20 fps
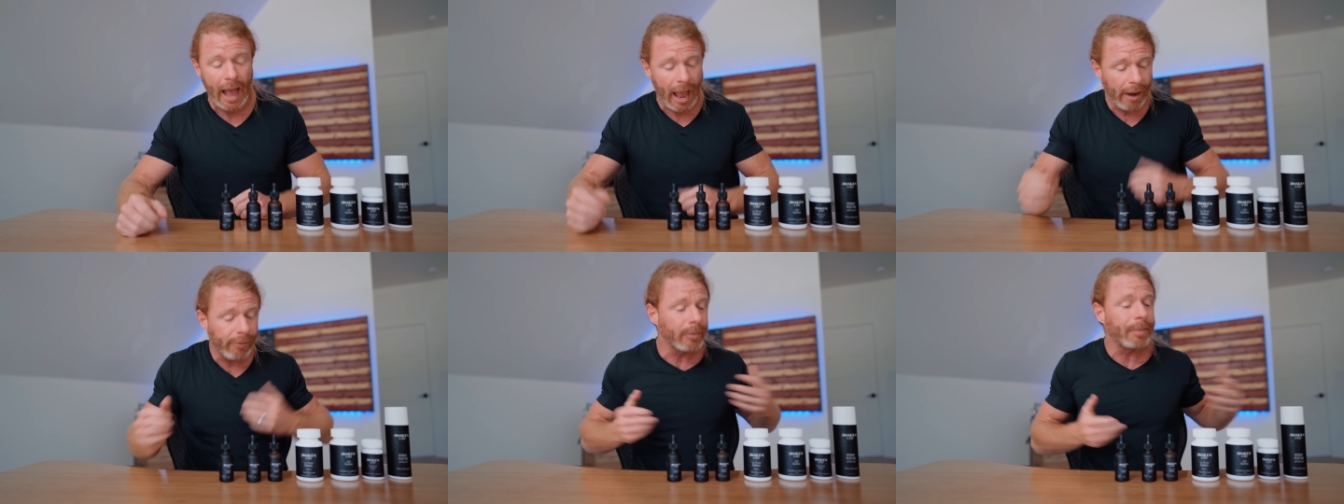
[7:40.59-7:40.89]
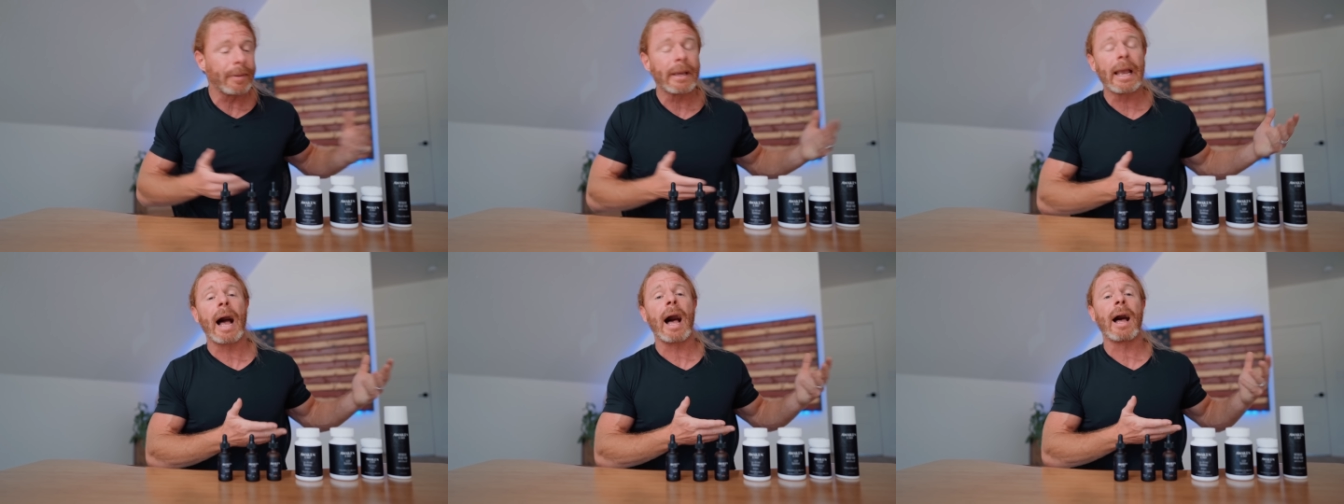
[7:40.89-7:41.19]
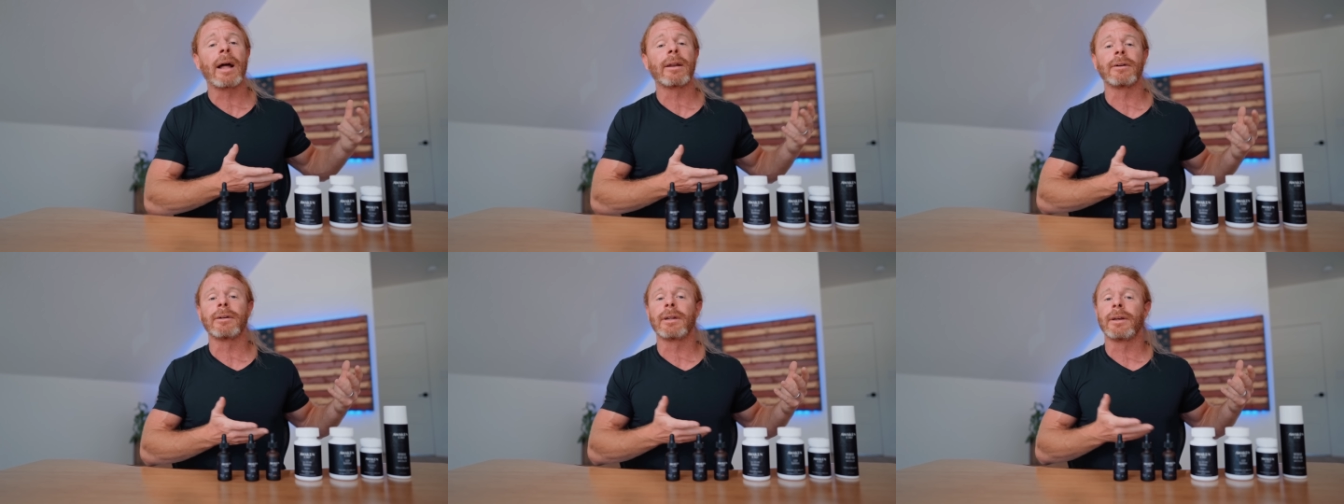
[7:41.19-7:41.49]
I would be
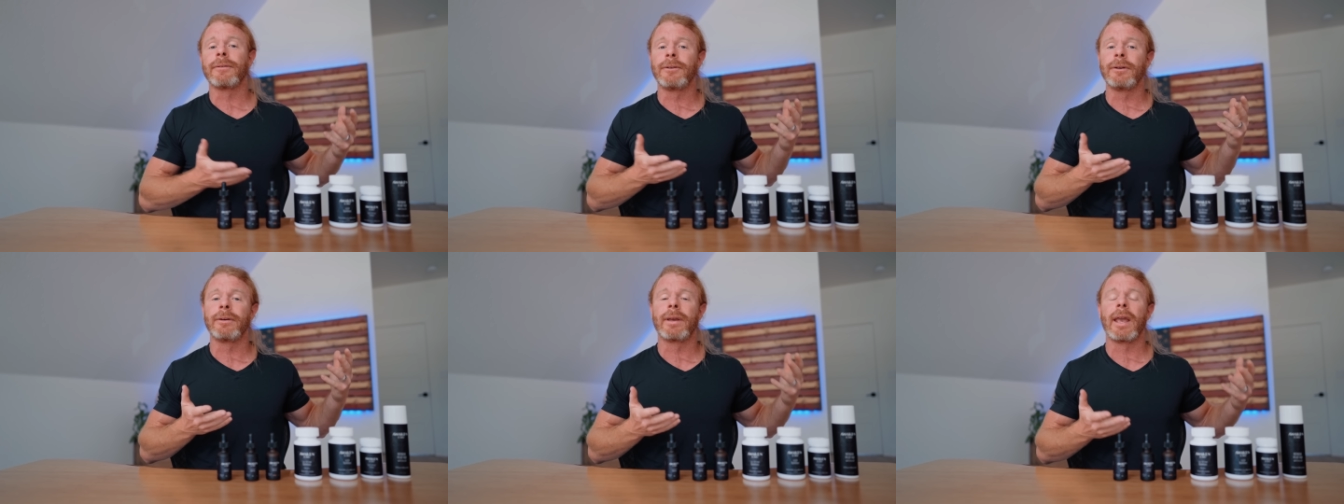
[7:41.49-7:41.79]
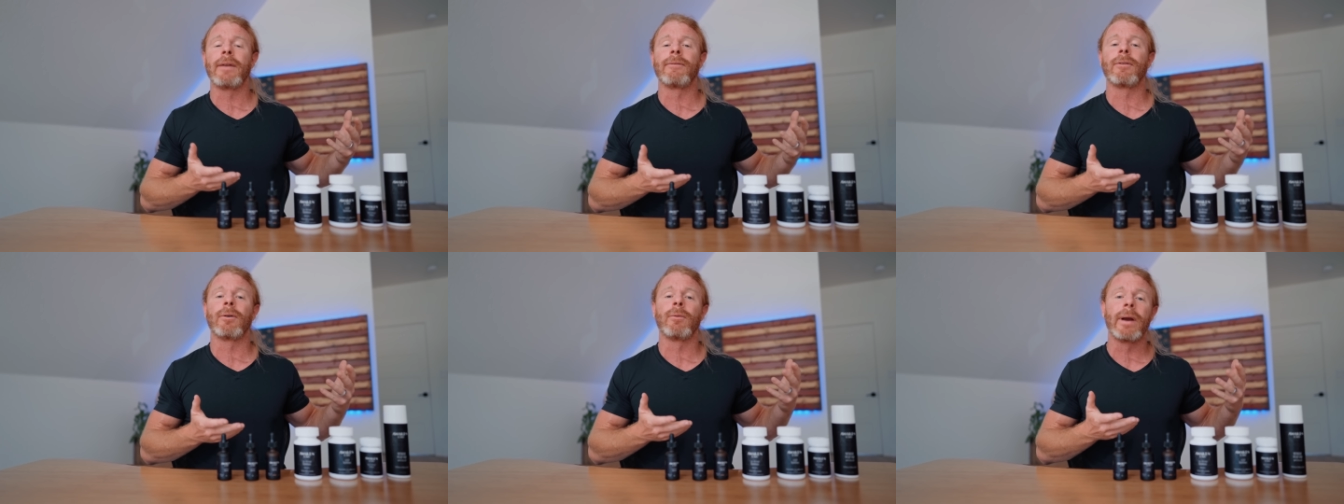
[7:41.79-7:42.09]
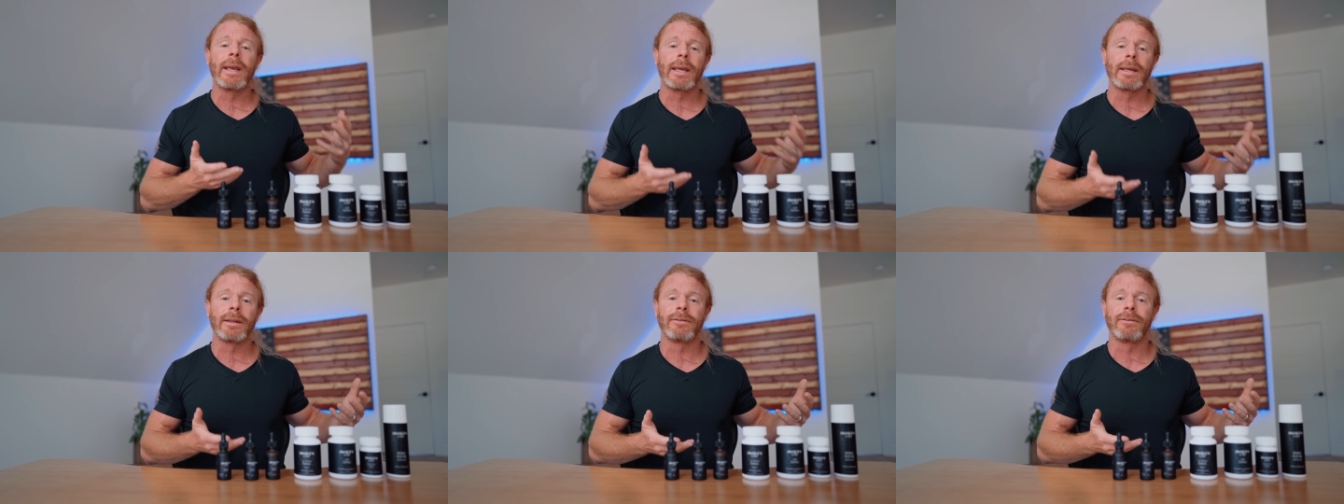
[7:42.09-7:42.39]
honored if you gave
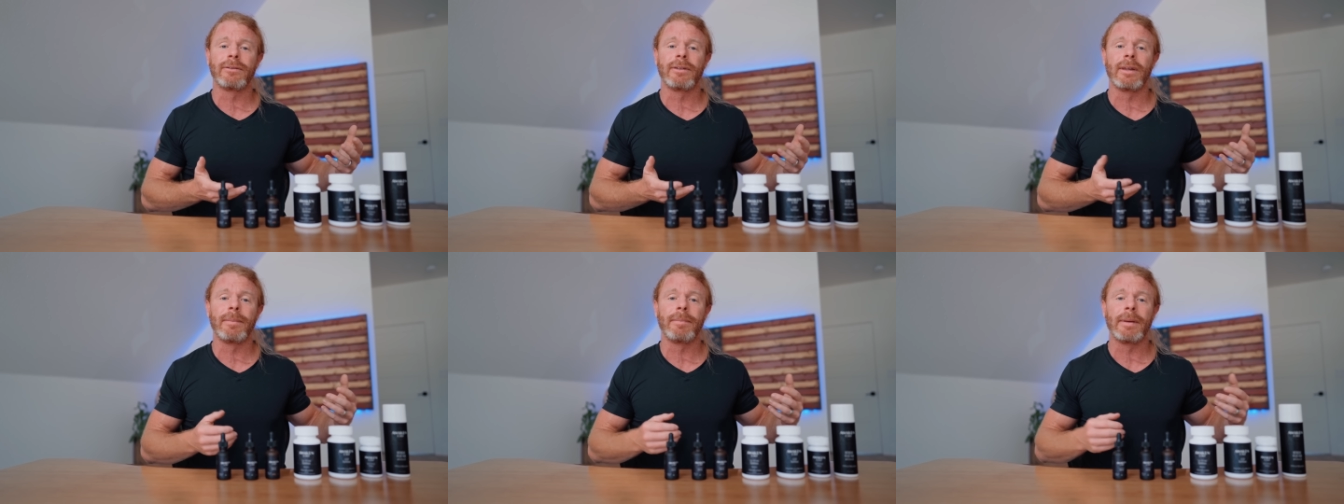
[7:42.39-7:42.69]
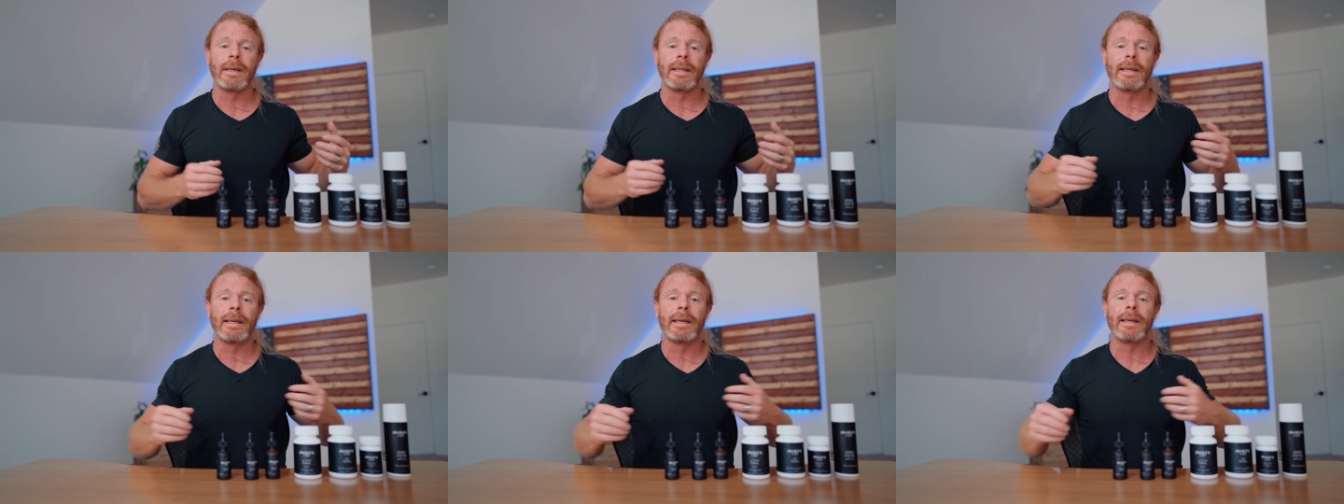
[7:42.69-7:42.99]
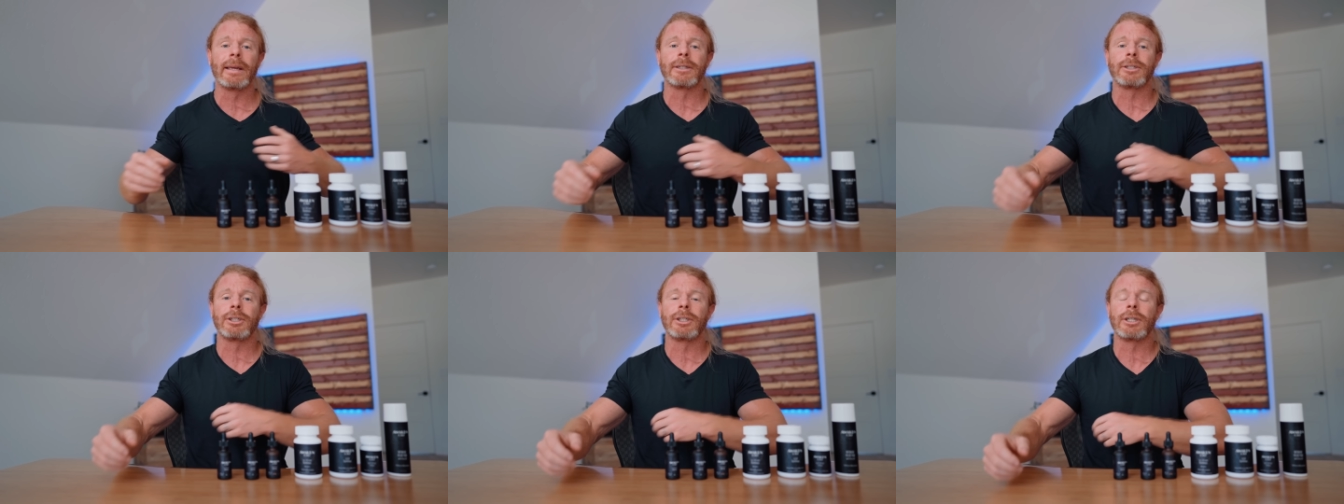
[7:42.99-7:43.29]
Awaken
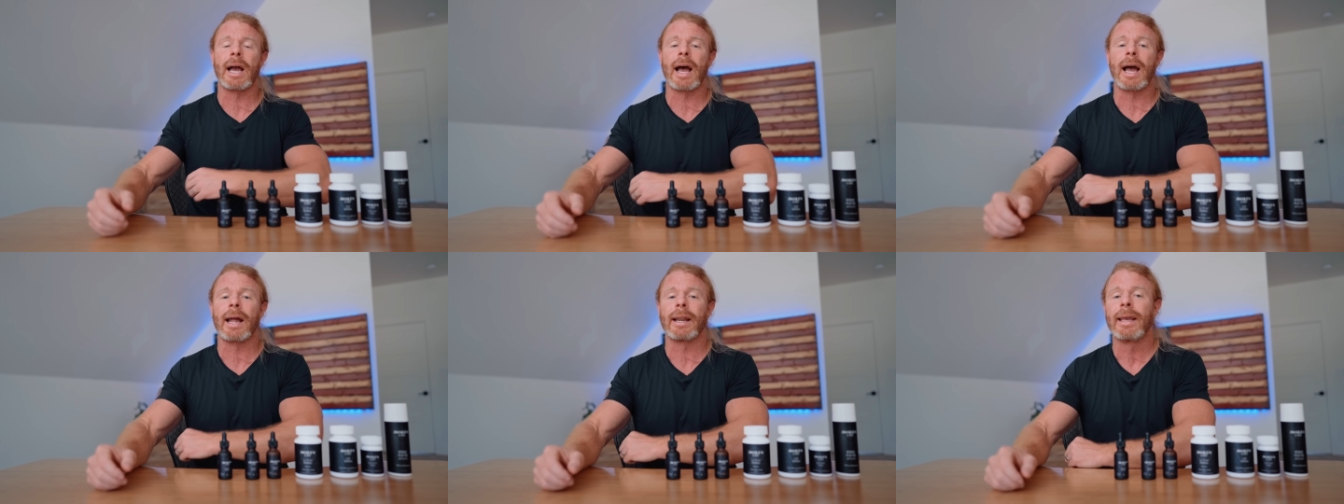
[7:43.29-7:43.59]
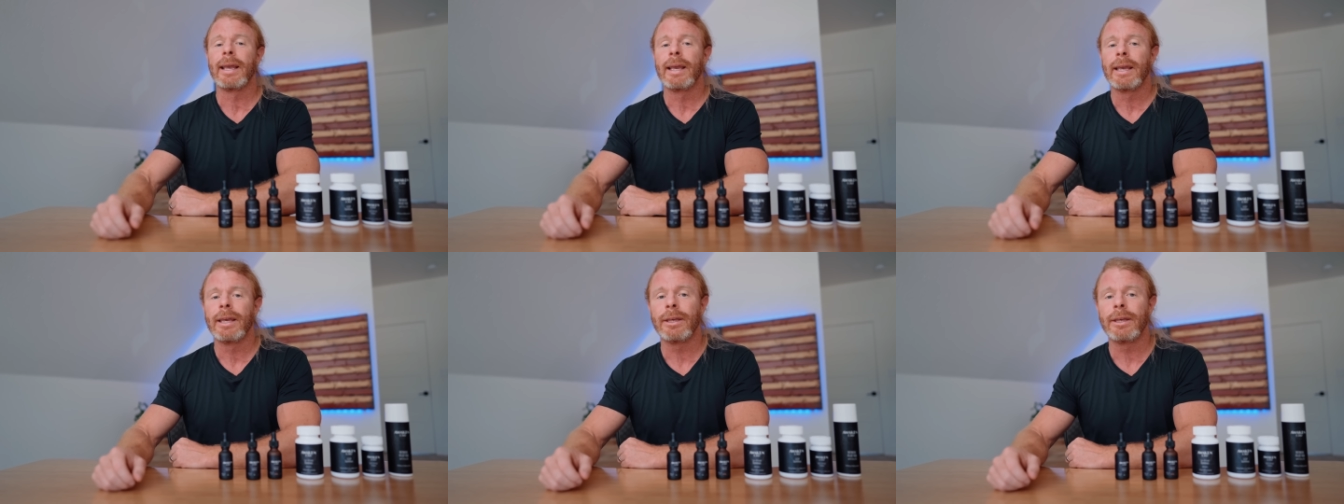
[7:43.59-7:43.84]
CBD a shot.